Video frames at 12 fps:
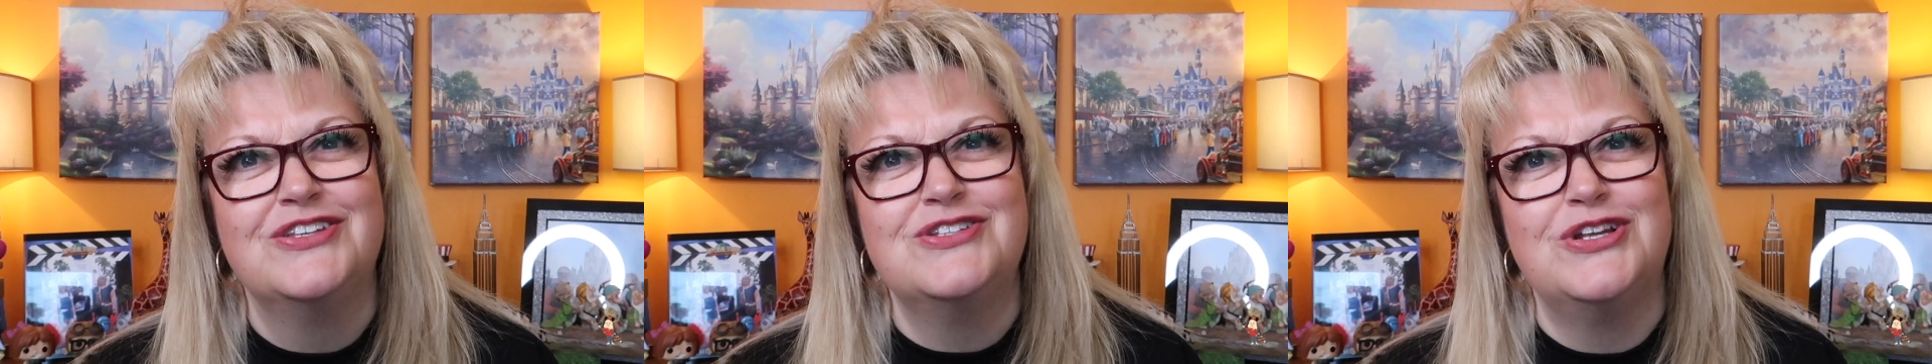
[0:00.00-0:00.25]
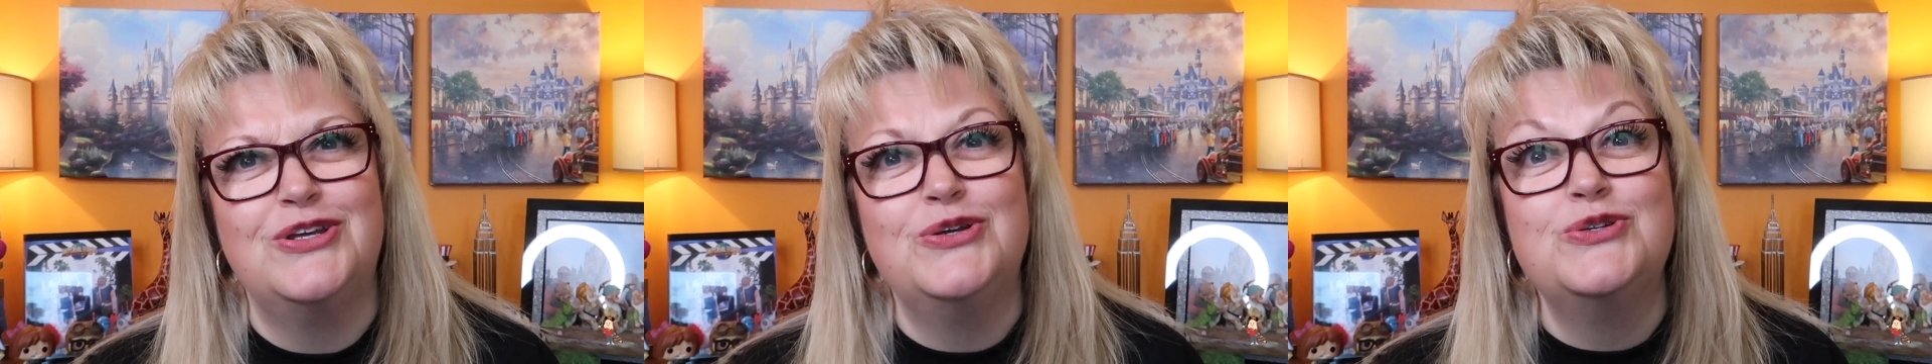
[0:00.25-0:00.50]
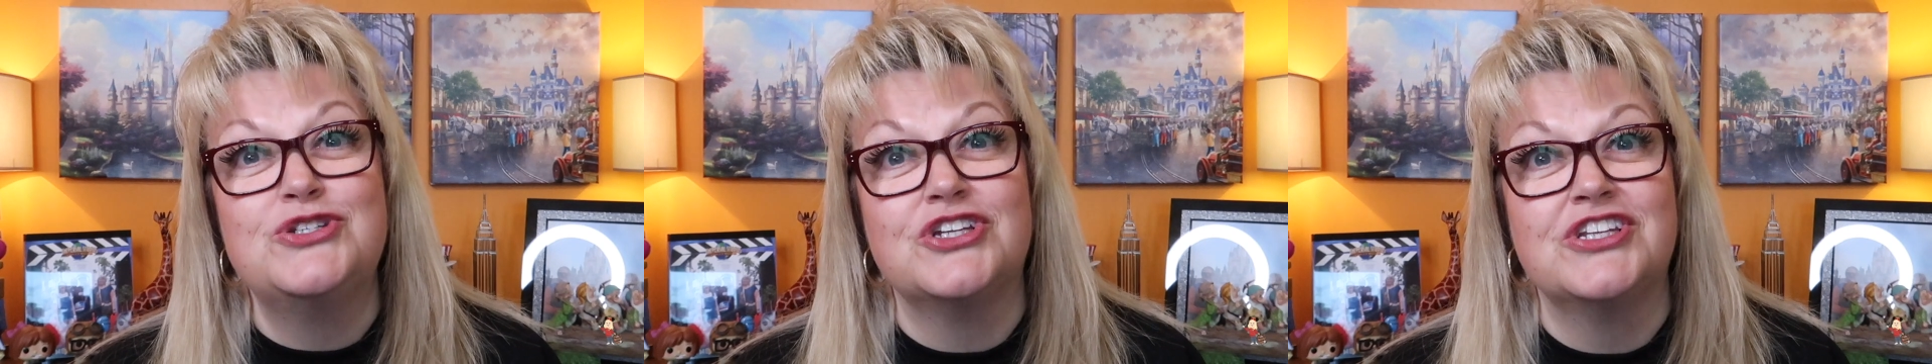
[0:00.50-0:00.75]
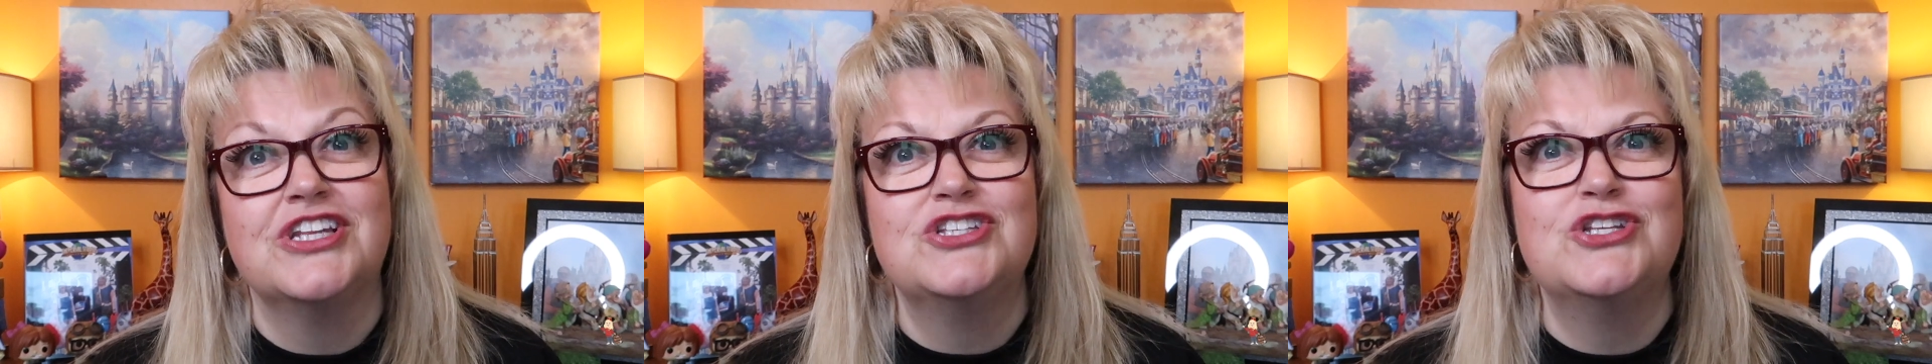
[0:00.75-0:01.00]

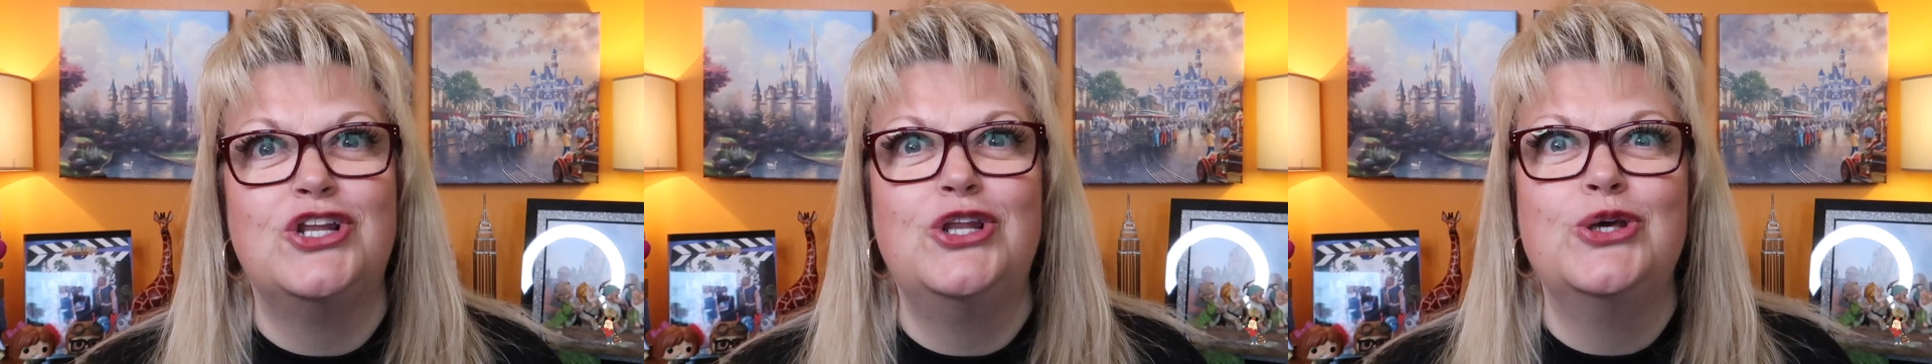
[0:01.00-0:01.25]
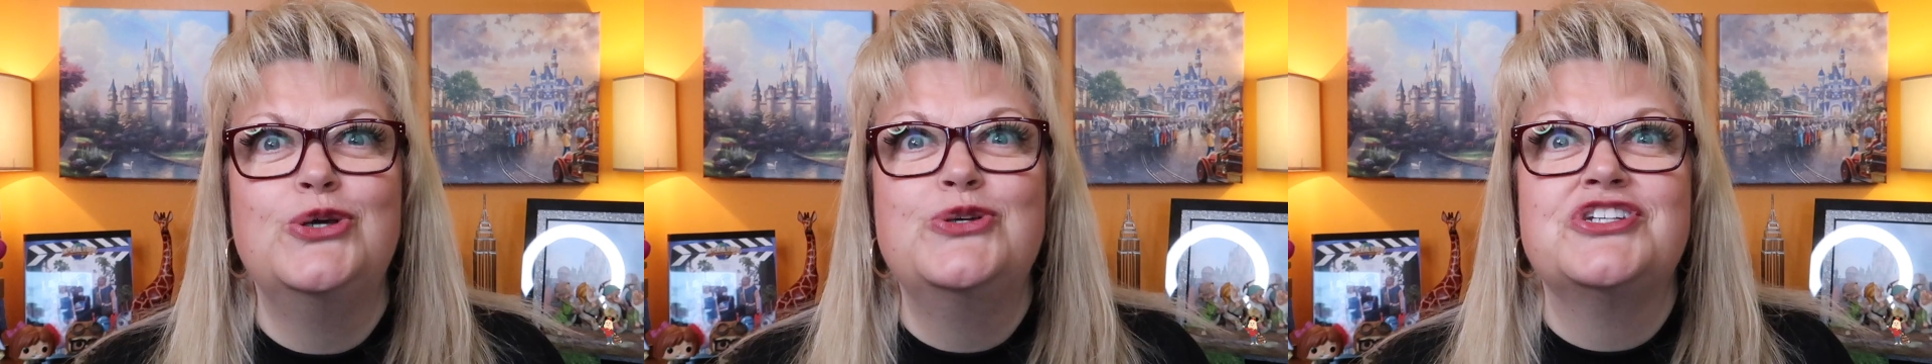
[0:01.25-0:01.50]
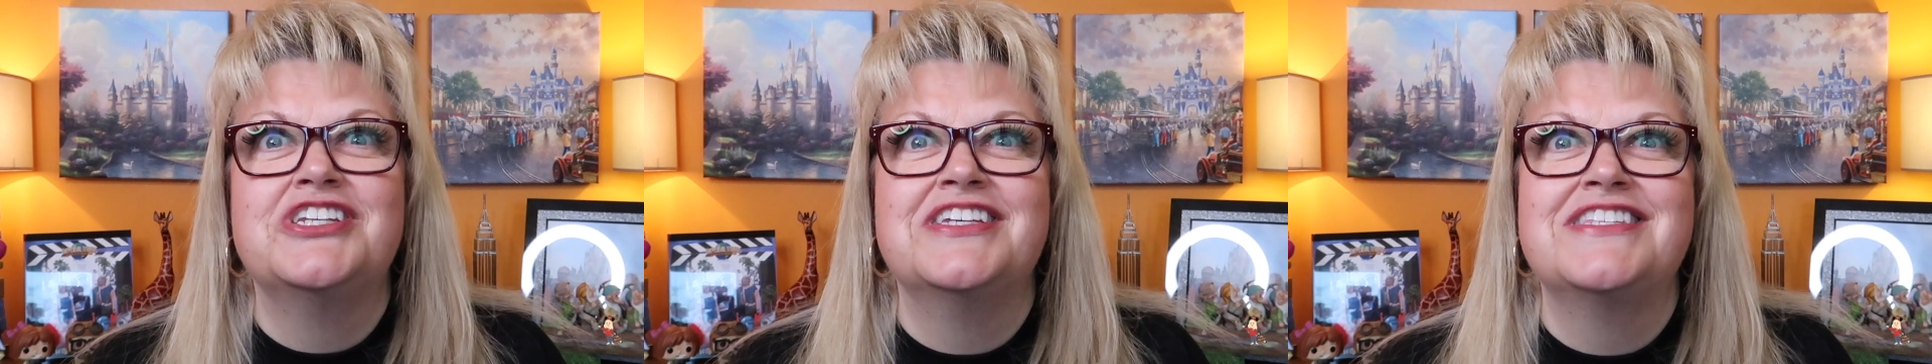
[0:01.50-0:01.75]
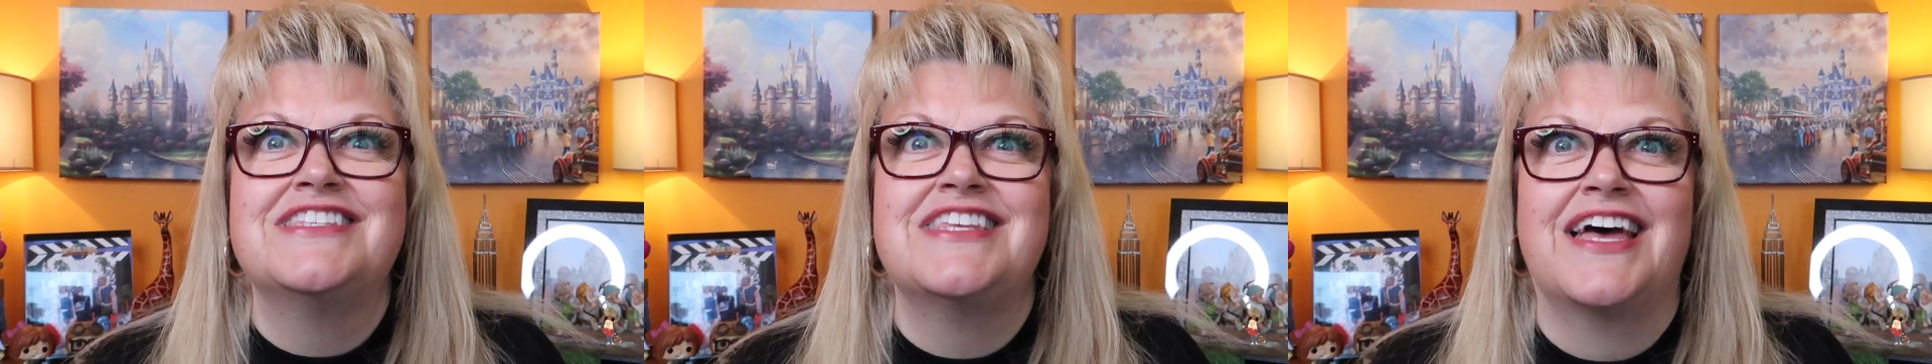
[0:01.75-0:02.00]
Delusion. Delusion
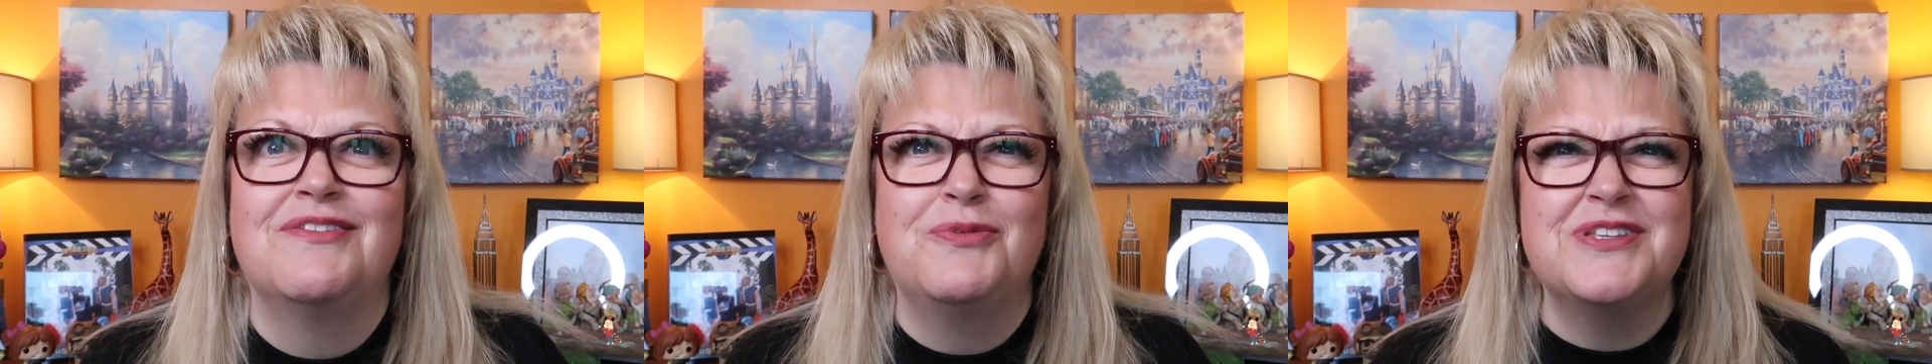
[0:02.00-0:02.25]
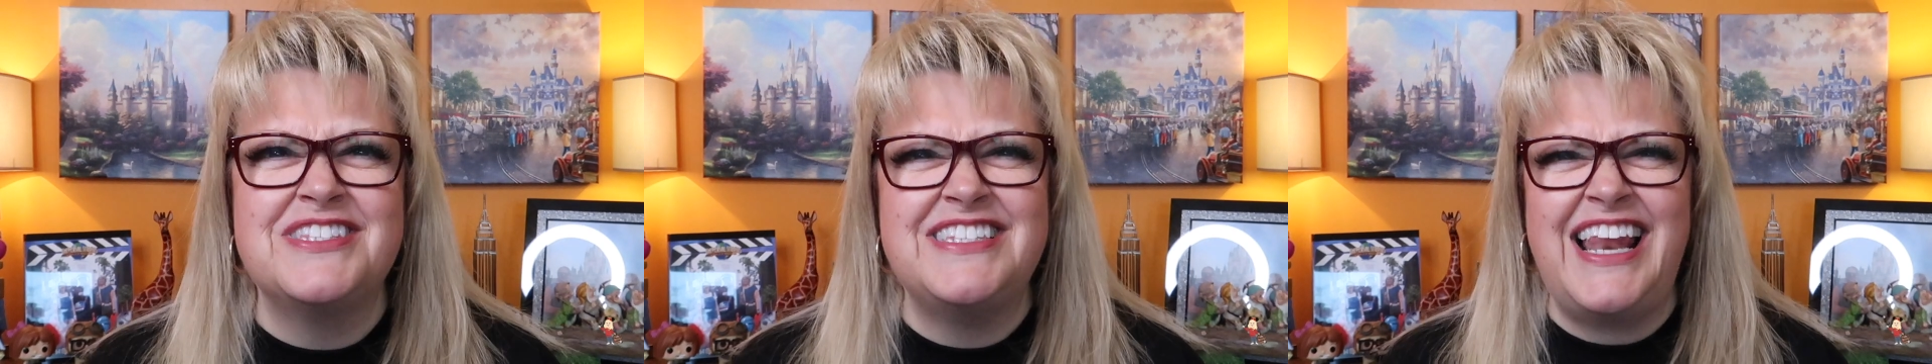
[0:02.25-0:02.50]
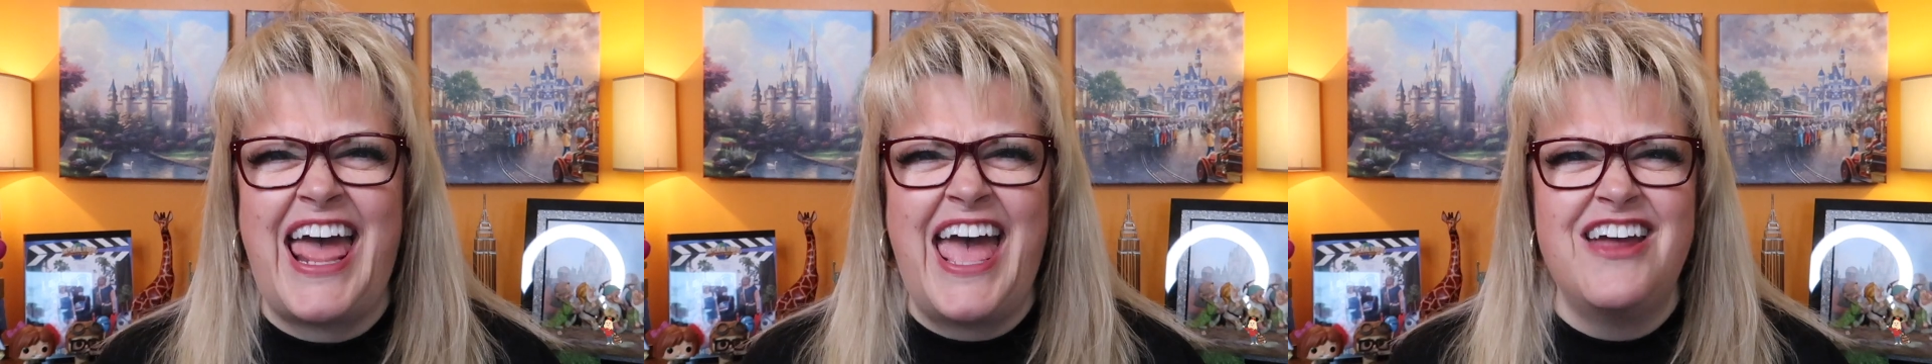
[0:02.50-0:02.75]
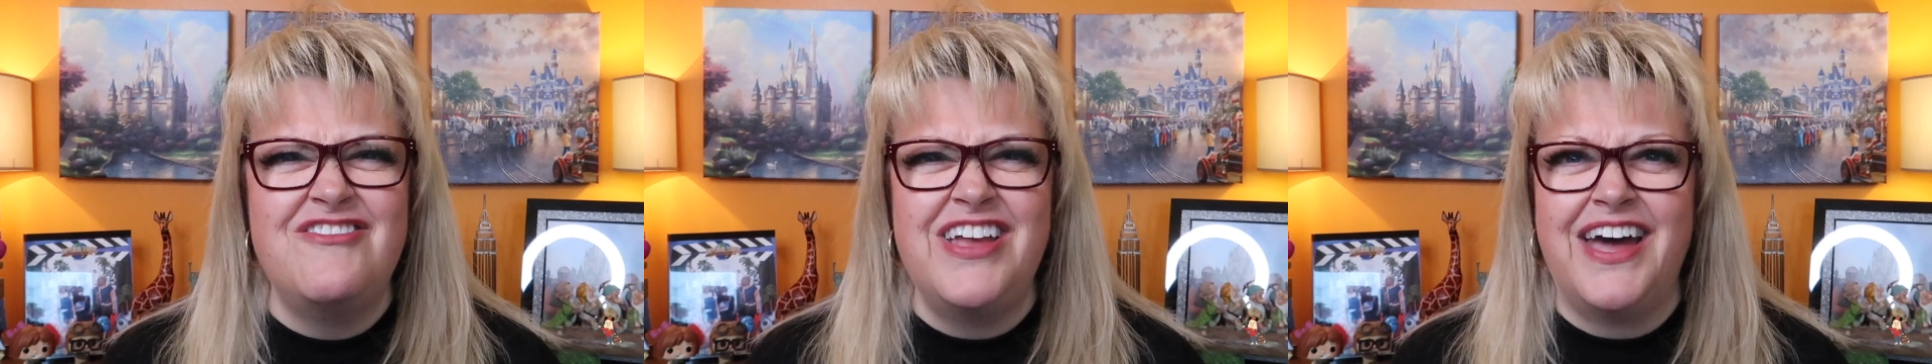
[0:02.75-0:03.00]
as such.
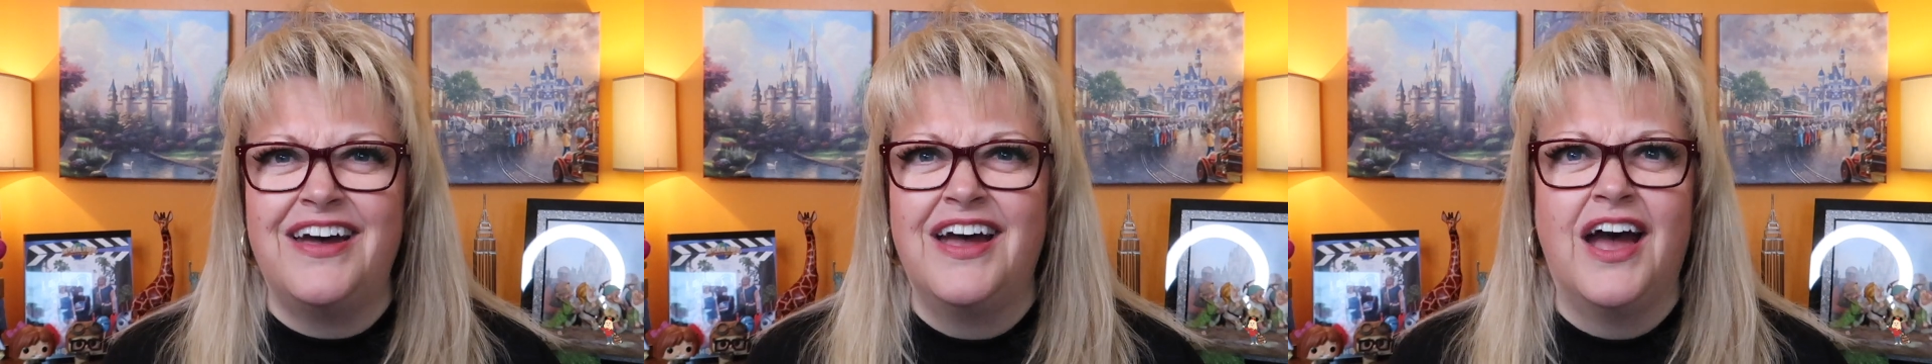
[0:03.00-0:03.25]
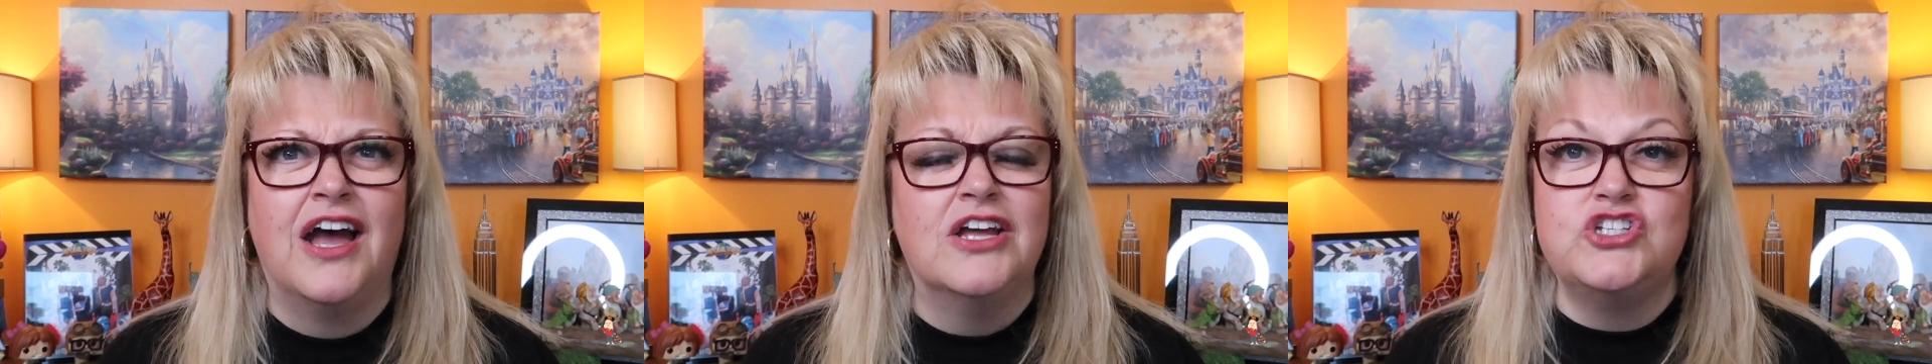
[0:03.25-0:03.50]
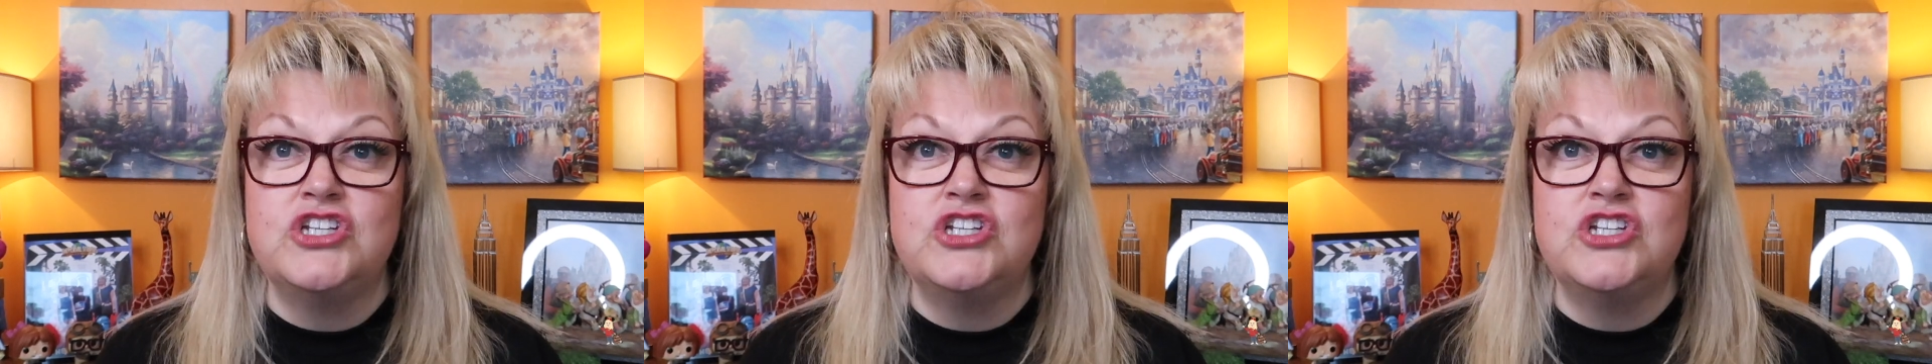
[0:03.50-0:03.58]
Deliria.